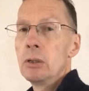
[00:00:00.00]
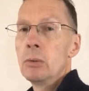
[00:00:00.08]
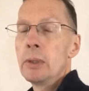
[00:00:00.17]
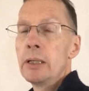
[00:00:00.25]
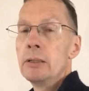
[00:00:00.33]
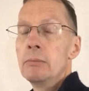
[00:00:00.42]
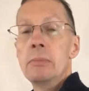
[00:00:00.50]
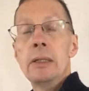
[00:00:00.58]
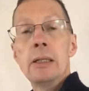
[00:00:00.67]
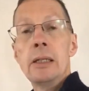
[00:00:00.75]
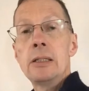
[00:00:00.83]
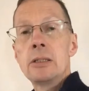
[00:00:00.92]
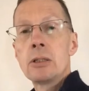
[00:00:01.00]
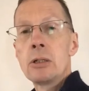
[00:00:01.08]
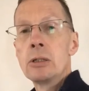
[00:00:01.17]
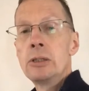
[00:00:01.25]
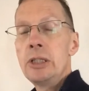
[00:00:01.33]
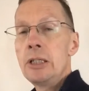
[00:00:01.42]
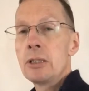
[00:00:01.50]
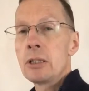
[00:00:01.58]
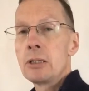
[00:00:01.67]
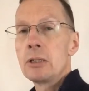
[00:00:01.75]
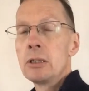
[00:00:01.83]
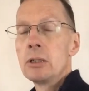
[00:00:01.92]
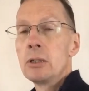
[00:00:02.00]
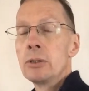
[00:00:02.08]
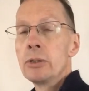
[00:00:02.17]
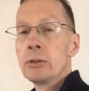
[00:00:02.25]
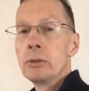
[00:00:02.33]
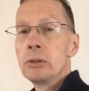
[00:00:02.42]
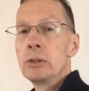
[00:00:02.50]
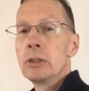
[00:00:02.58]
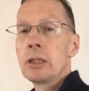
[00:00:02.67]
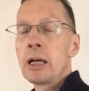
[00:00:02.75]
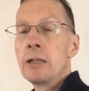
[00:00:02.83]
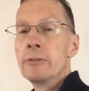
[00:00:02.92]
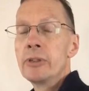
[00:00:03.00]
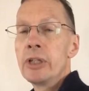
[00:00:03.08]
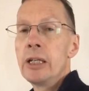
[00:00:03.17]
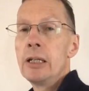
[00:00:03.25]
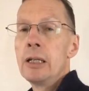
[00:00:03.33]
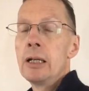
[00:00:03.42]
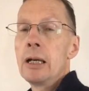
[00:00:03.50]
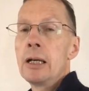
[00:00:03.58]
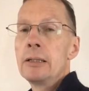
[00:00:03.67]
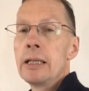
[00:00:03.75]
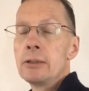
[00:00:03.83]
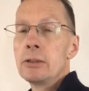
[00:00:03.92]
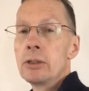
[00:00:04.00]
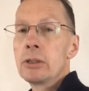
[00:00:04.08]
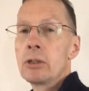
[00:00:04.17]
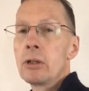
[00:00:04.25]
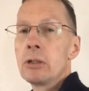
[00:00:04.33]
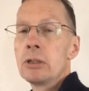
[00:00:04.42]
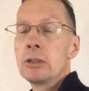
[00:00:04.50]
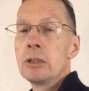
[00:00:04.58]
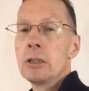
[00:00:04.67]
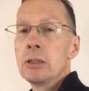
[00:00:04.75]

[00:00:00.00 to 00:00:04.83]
When Mary saw Jesus on the road to Calvary and then on the cross,